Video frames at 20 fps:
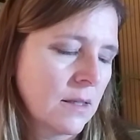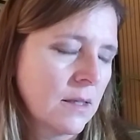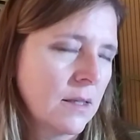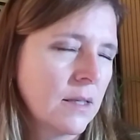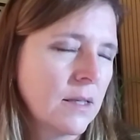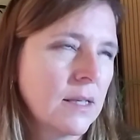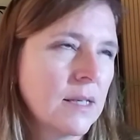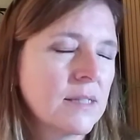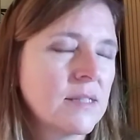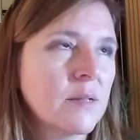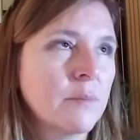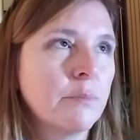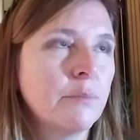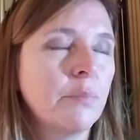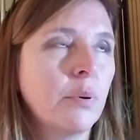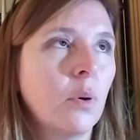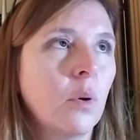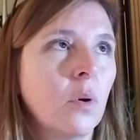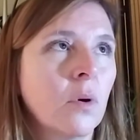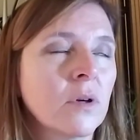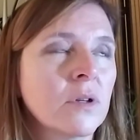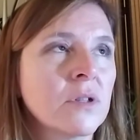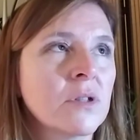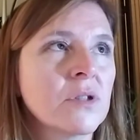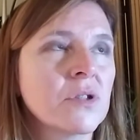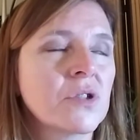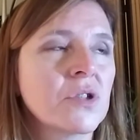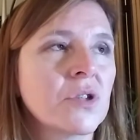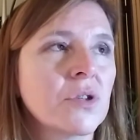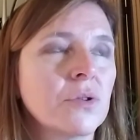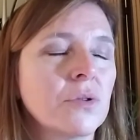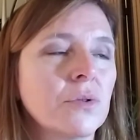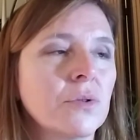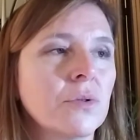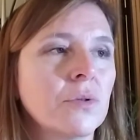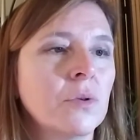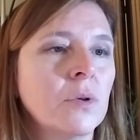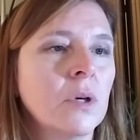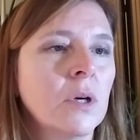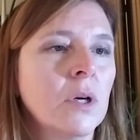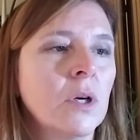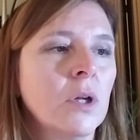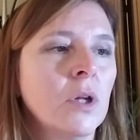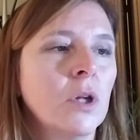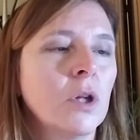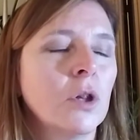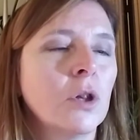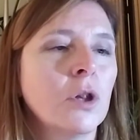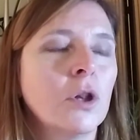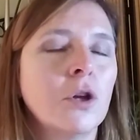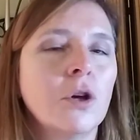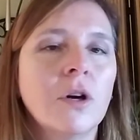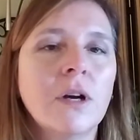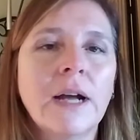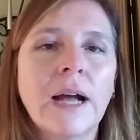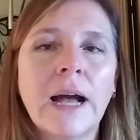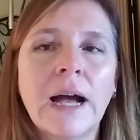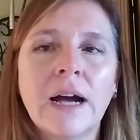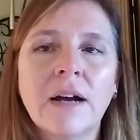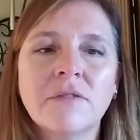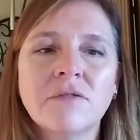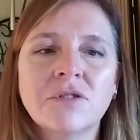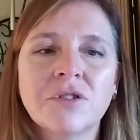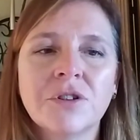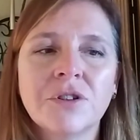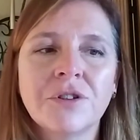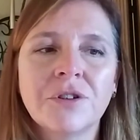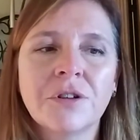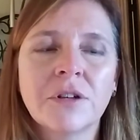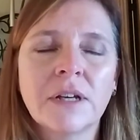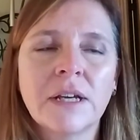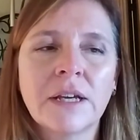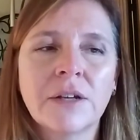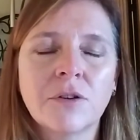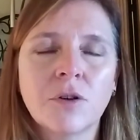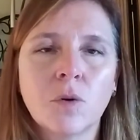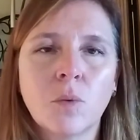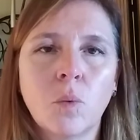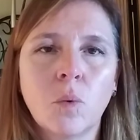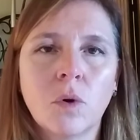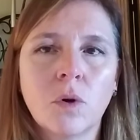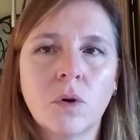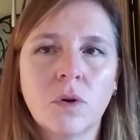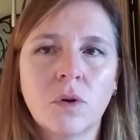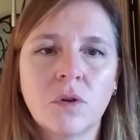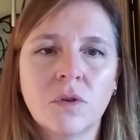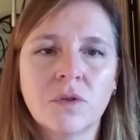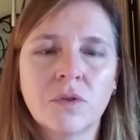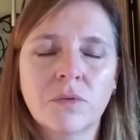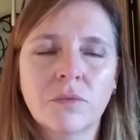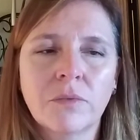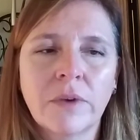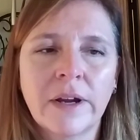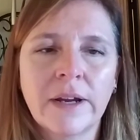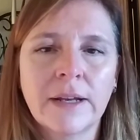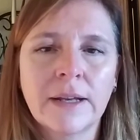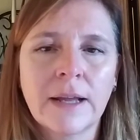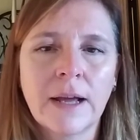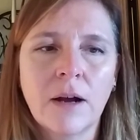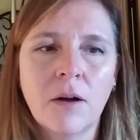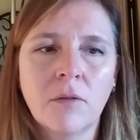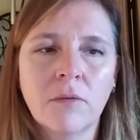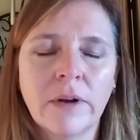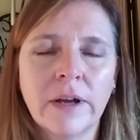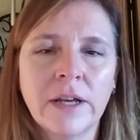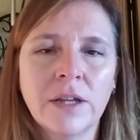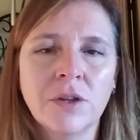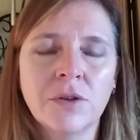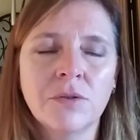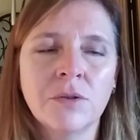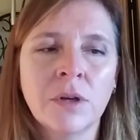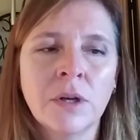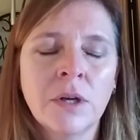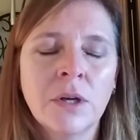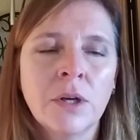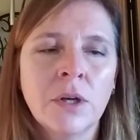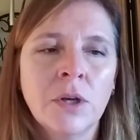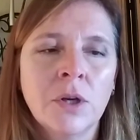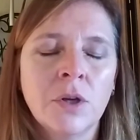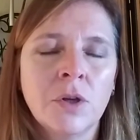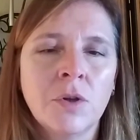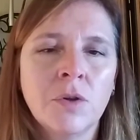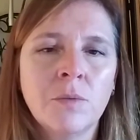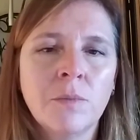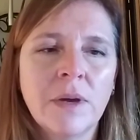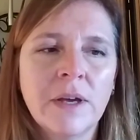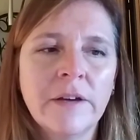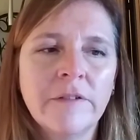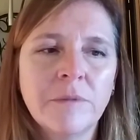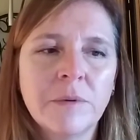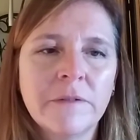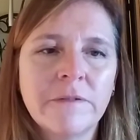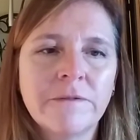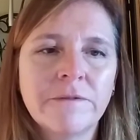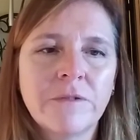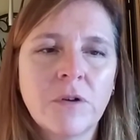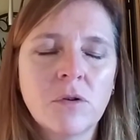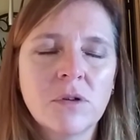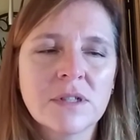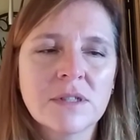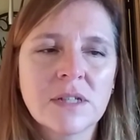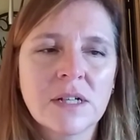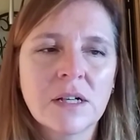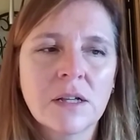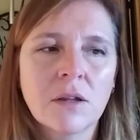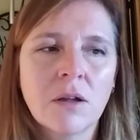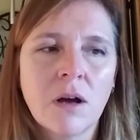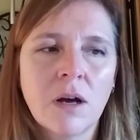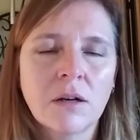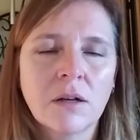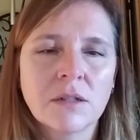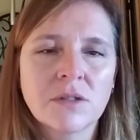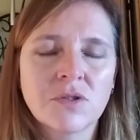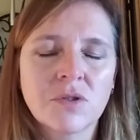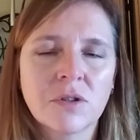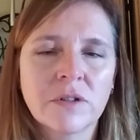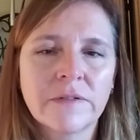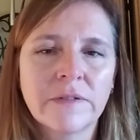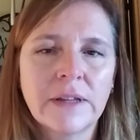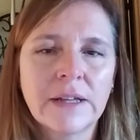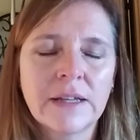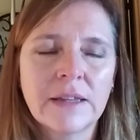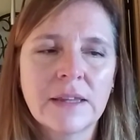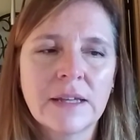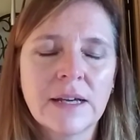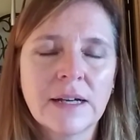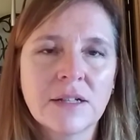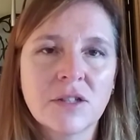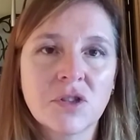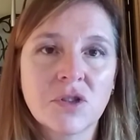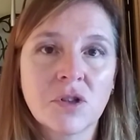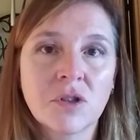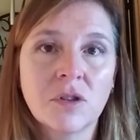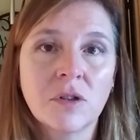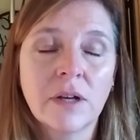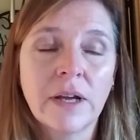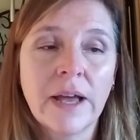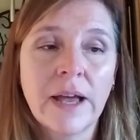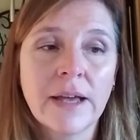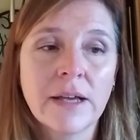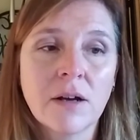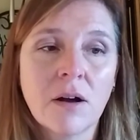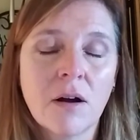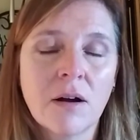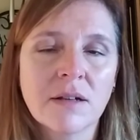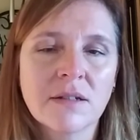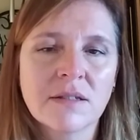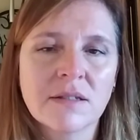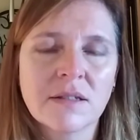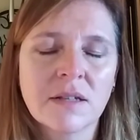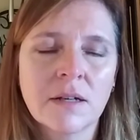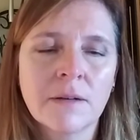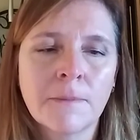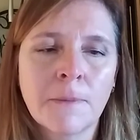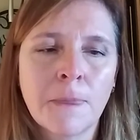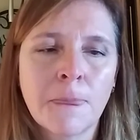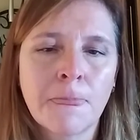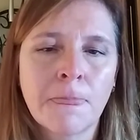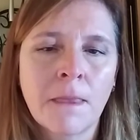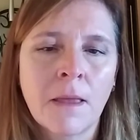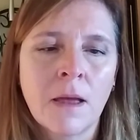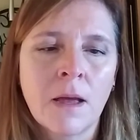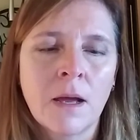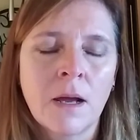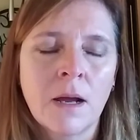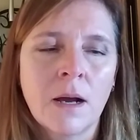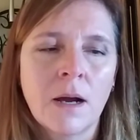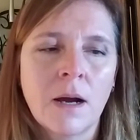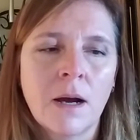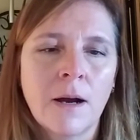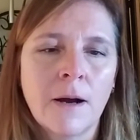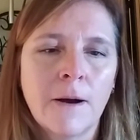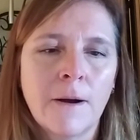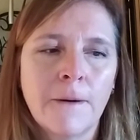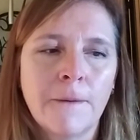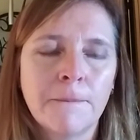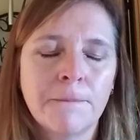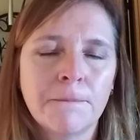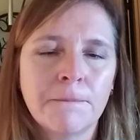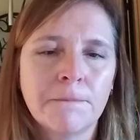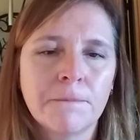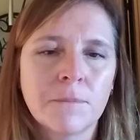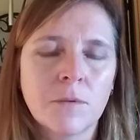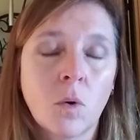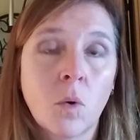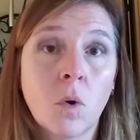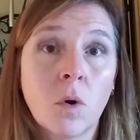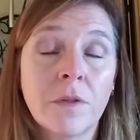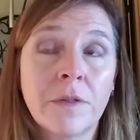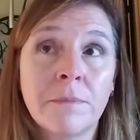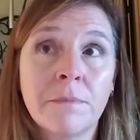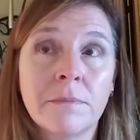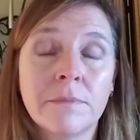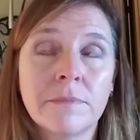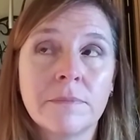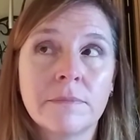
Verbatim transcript: it's important to look after your inner world right now, right? You you may have been focusing a lot on sort of like the external chaos. Um, or the